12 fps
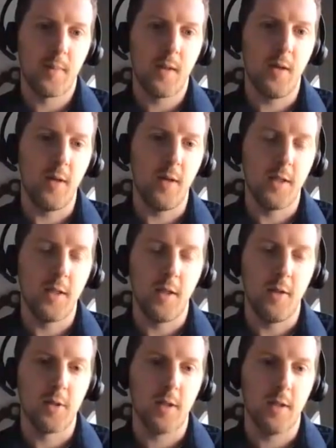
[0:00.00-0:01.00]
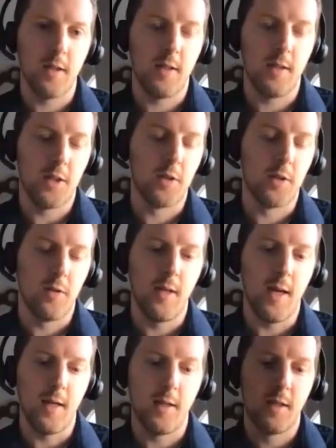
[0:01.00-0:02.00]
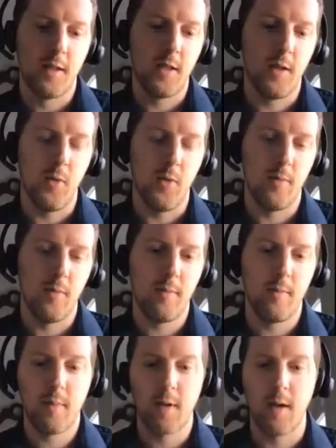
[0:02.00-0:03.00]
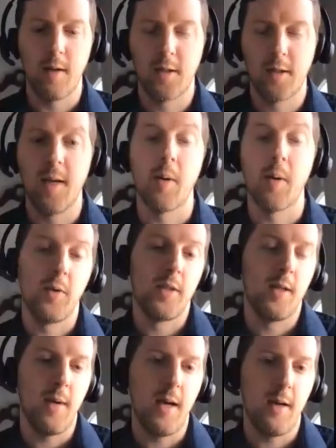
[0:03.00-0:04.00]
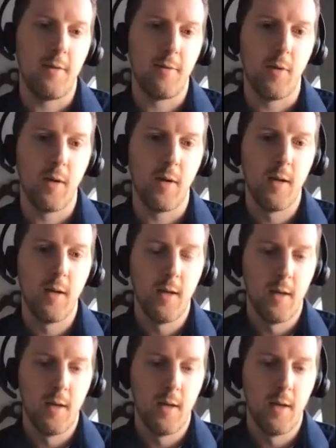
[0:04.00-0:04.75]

you need to use additional land to keep up with demand for